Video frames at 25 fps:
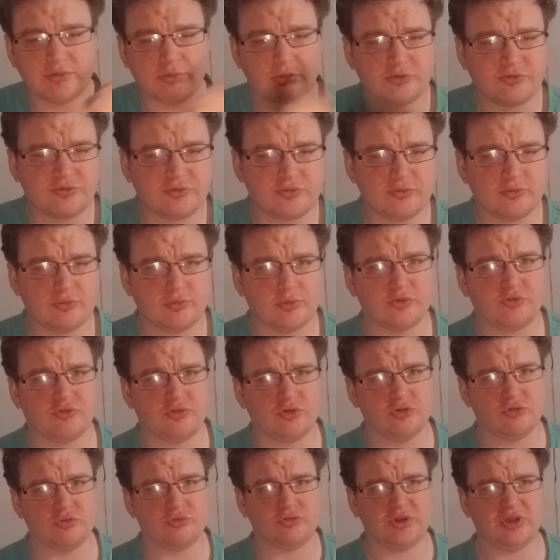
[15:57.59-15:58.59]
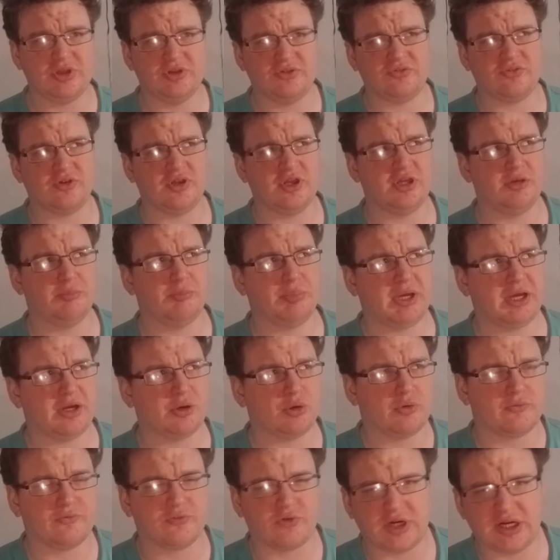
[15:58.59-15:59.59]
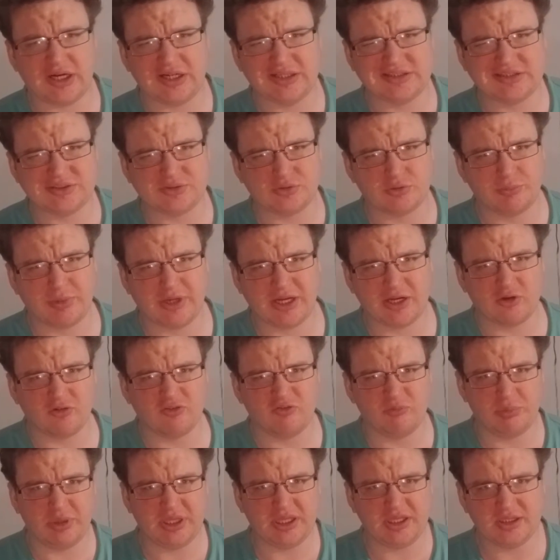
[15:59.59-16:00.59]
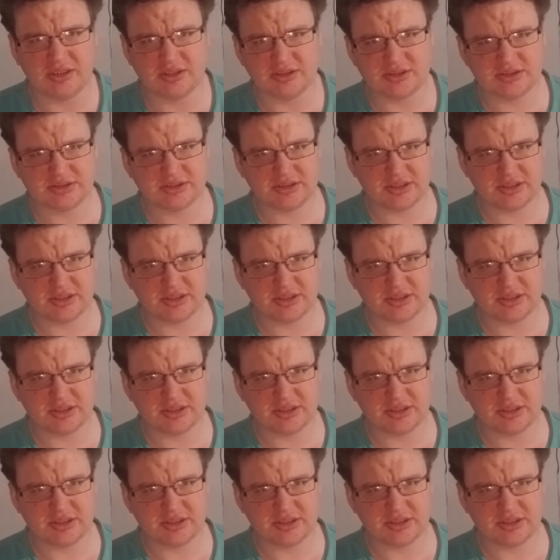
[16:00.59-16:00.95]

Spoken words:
what's used is a bag of rice or bag of beans.